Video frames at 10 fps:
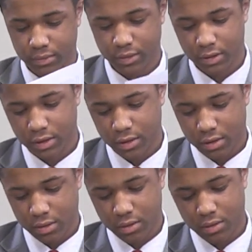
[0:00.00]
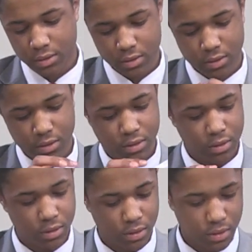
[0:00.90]

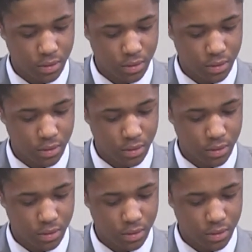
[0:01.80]
Nothing is said.